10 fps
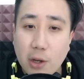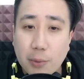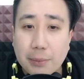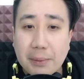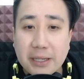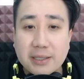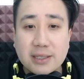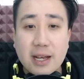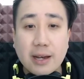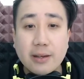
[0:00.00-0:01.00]
When you play this
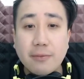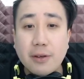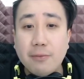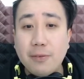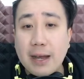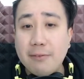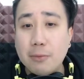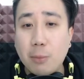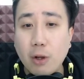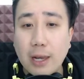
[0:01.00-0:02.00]
card, if you have 5 or
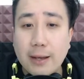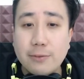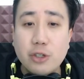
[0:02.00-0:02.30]
more life,